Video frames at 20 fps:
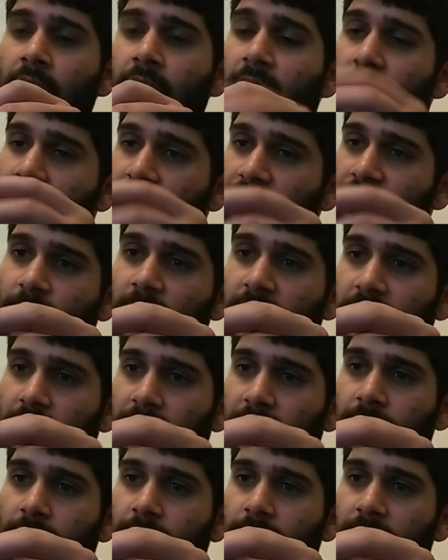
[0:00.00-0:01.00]
the
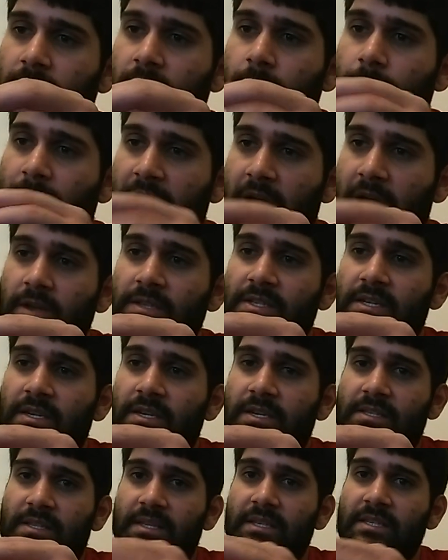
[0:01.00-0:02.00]
comparison
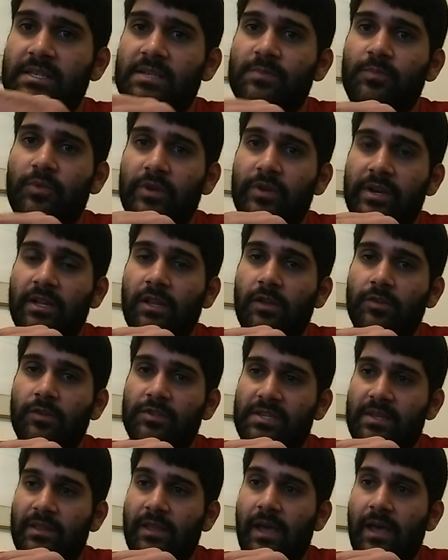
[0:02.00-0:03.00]
is this is pretty close
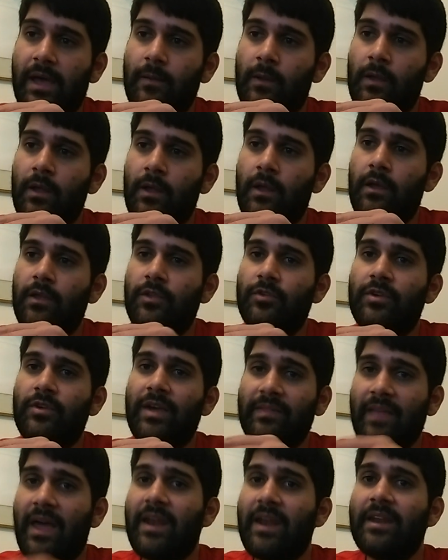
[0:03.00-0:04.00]
to that. You
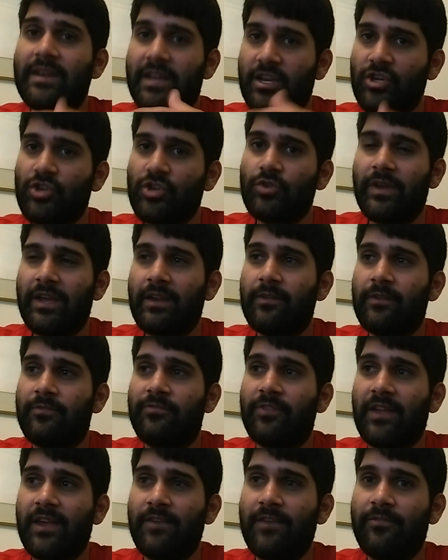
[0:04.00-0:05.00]
get that initial hit of
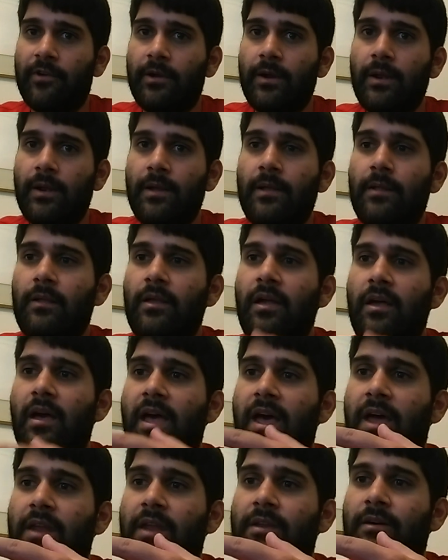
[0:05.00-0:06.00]
flavor,
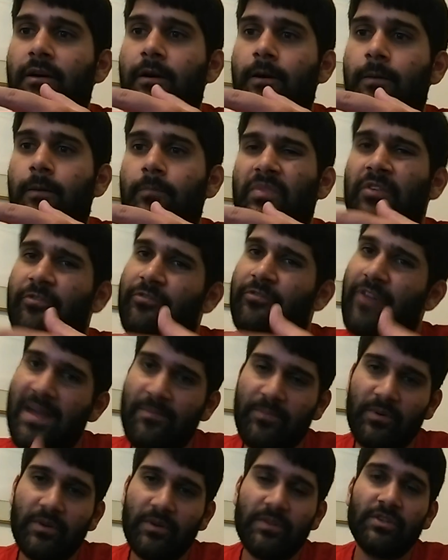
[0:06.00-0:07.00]
and the
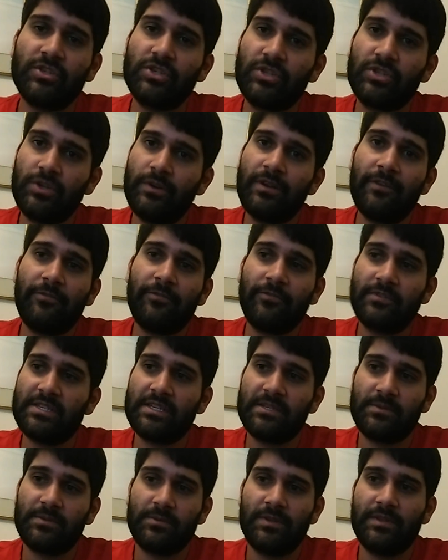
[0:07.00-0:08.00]
vapor. There's two
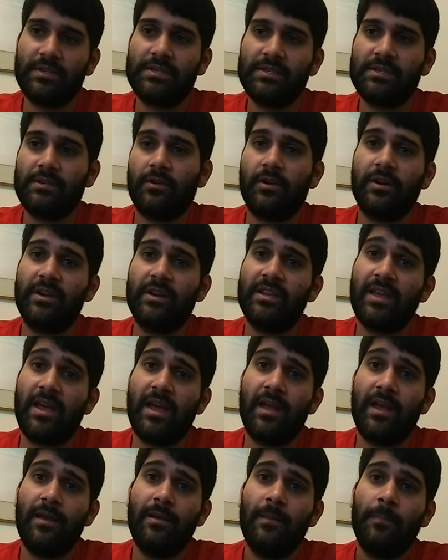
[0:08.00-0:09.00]
differences between this and
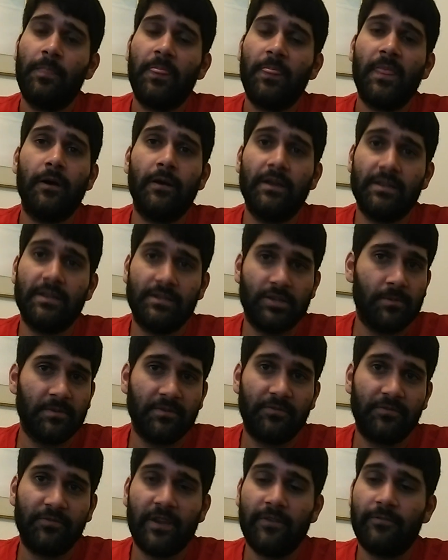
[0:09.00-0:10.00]
RDA in terms
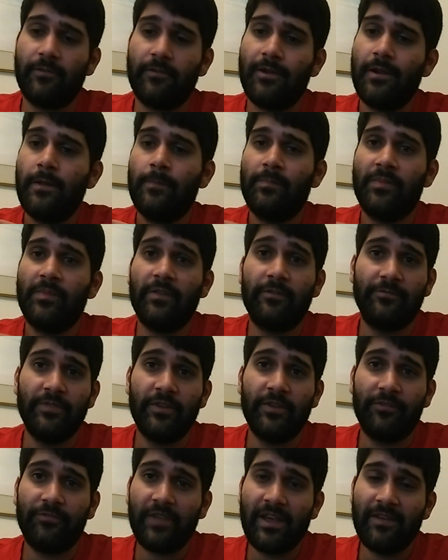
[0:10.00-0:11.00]
of flavor. The
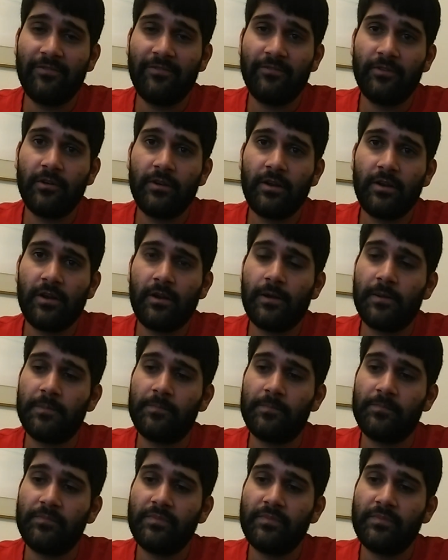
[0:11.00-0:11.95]
flavor